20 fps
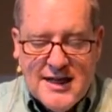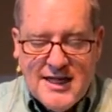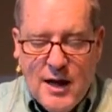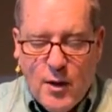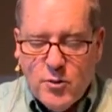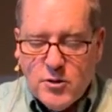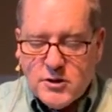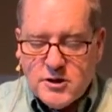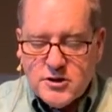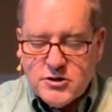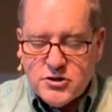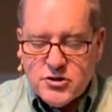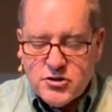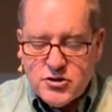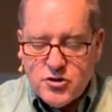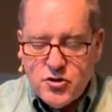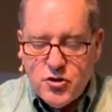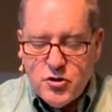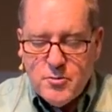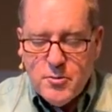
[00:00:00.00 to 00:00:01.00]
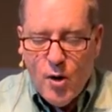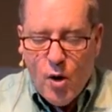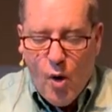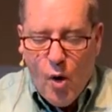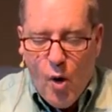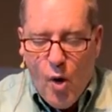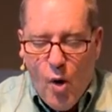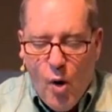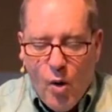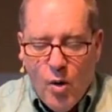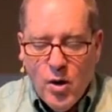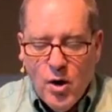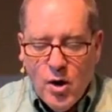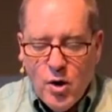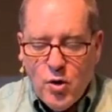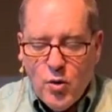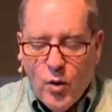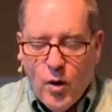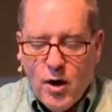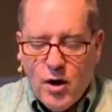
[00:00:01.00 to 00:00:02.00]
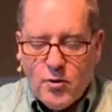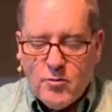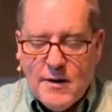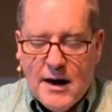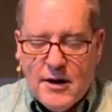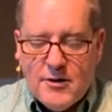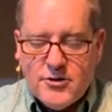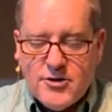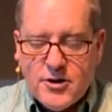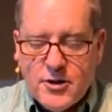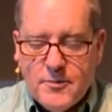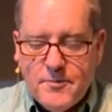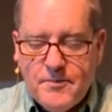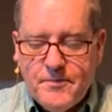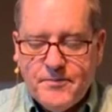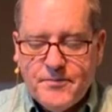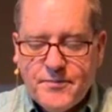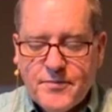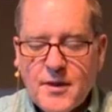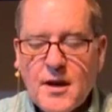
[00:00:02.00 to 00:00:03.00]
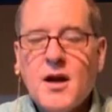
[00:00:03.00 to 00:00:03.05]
that will consume all who are around her.